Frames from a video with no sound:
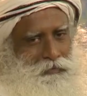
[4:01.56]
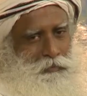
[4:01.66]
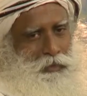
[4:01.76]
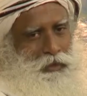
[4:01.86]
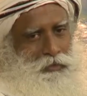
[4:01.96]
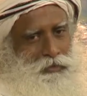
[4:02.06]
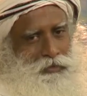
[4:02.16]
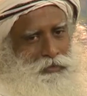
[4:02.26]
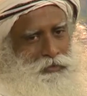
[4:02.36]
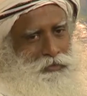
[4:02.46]

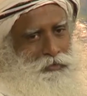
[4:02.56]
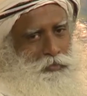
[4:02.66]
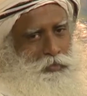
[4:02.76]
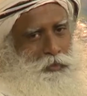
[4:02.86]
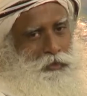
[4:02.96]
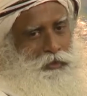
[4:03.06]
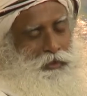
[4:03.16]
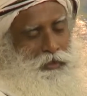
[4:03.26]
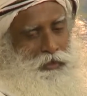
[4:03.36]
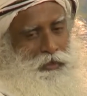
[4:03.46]
Because putting
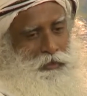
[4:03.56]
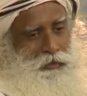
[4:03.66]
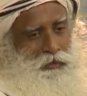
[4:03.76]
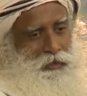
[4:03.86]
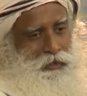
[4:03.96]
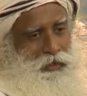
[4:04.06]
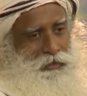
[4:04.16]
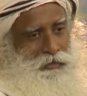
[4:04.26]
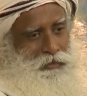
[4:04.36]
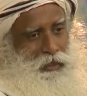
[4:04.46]
the dead to the
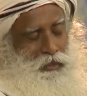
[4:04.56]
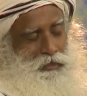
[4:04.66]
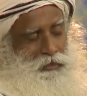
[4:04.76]
dead is not a